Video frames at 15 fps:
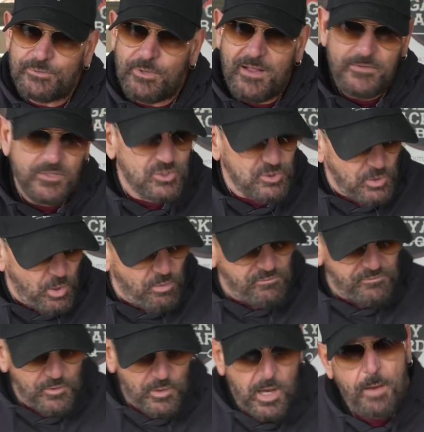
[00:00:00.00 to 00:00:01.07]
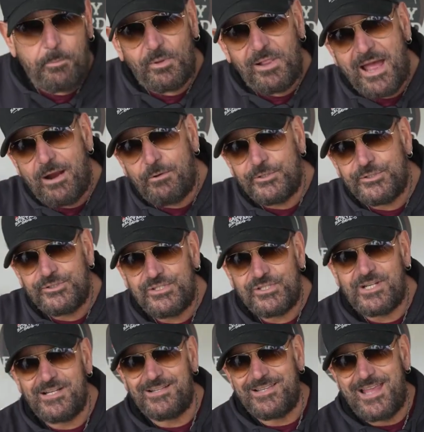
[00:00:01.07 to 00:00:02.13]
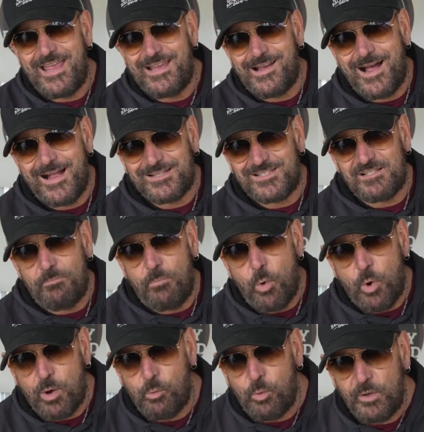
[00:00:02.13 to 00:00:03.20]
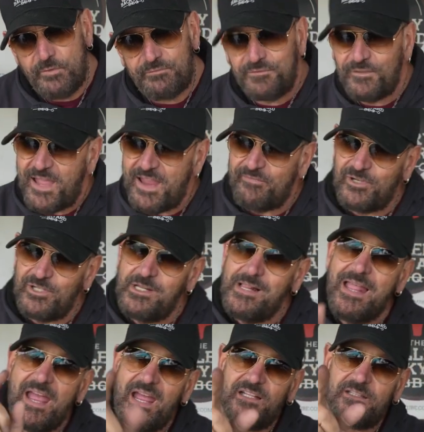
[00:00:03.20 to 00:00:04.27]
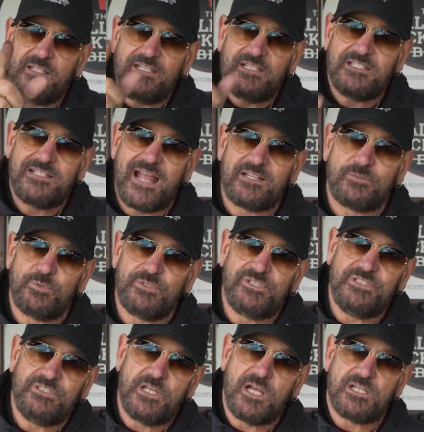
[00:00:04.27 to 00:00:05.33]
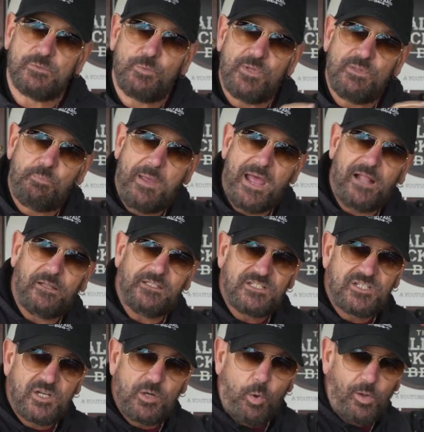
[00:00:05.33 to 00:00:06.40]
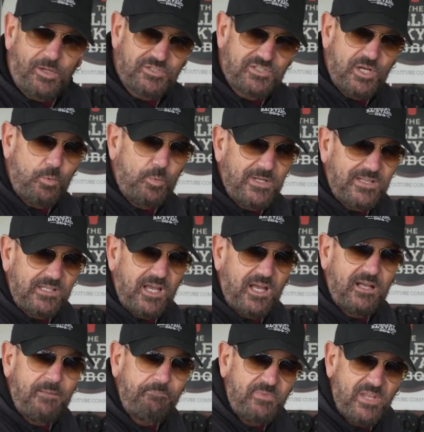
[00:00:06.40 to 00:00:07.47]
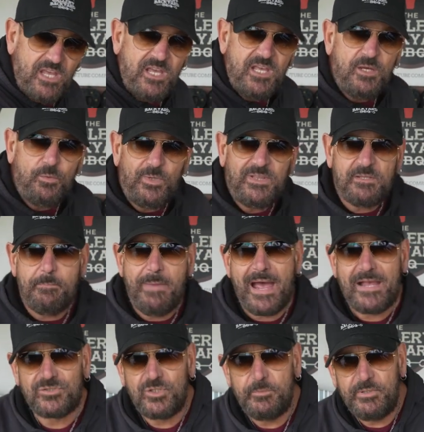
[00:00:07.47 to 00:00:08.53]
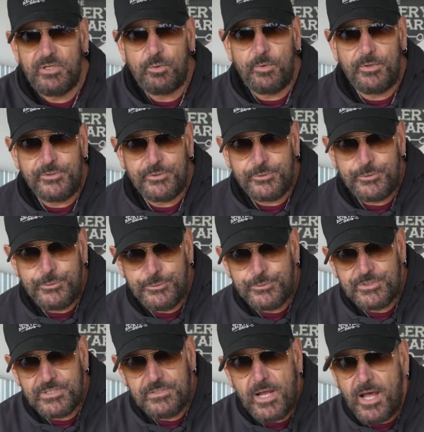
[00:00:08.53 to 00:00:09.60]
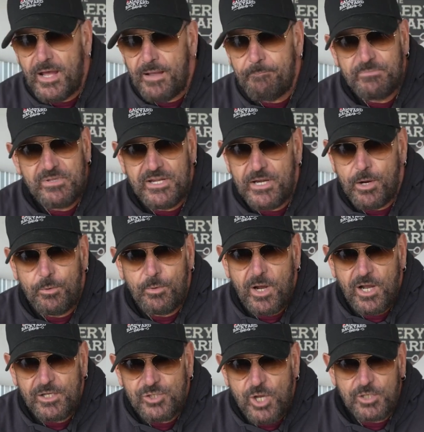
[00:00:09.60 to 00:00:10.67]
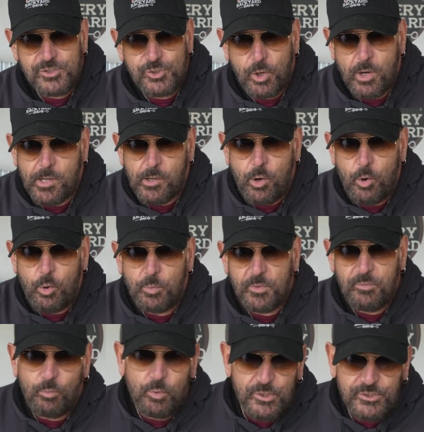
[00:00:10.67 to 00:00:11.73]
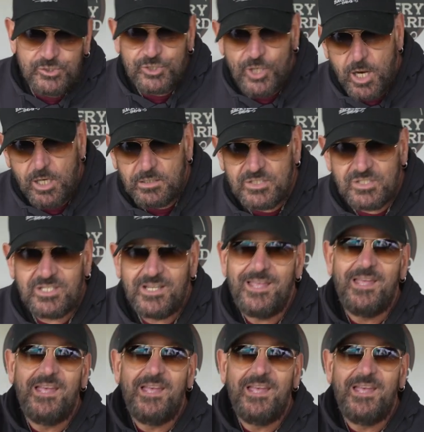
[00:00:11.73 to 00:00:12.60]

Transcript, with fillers: or on the stove for a couple hours, she's going to take on some more wood flavor. At least that's what she does with pellets and also with uh, with the Masterbuilt when you're using um, you know uh, a charcoal with wood chunks.